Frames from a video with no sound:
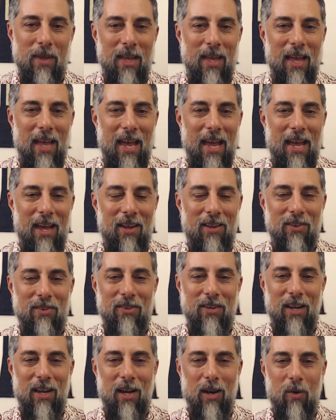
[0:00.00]

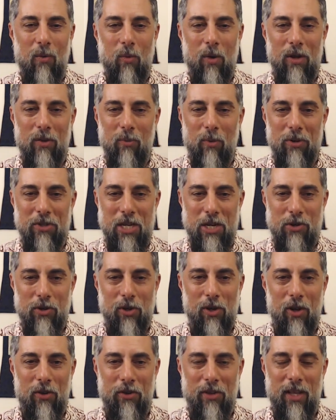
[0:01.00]
One teacher
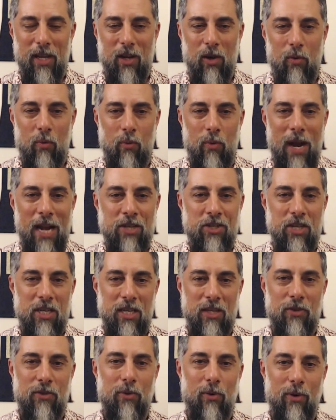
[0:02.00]
calls it like a
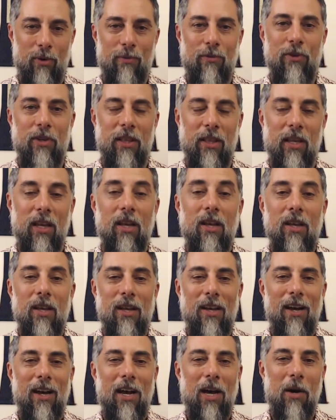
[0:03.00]
ratchety sort of feeling.
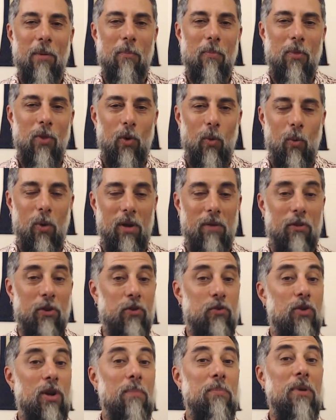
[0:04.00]
One of the
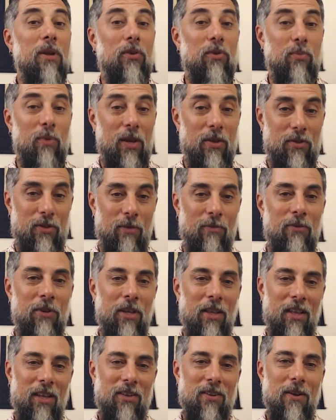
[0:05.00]
trippiest ways to
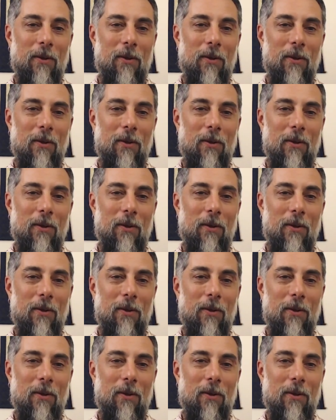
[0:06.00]
feel it